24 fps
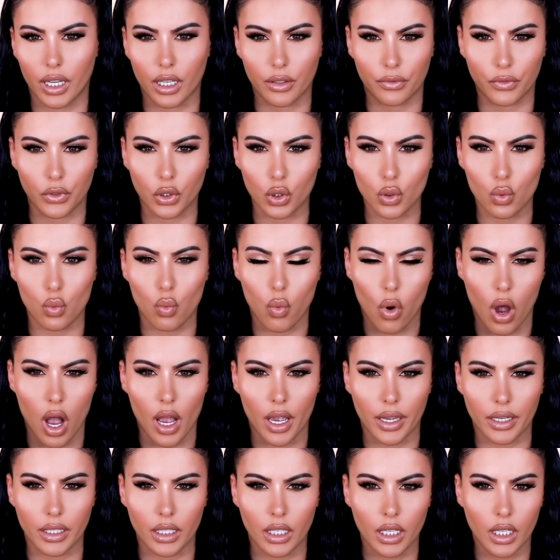If you
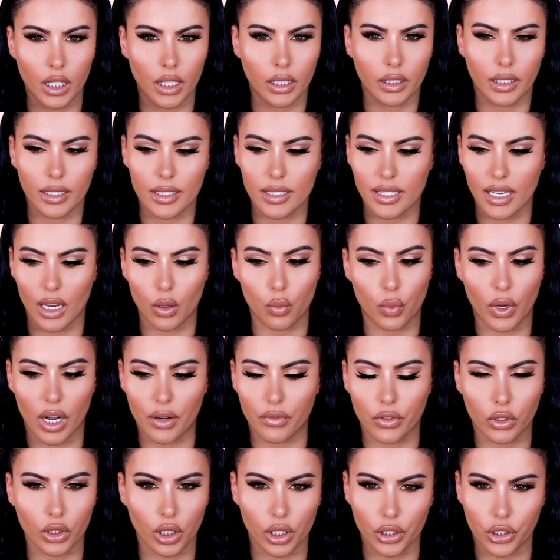want, let's say
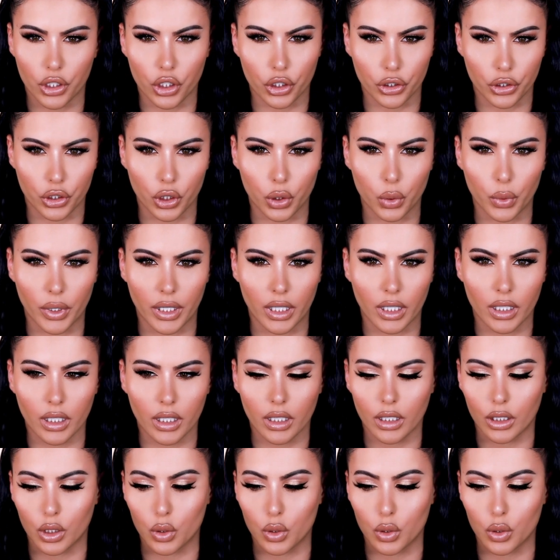whatever look you're doing,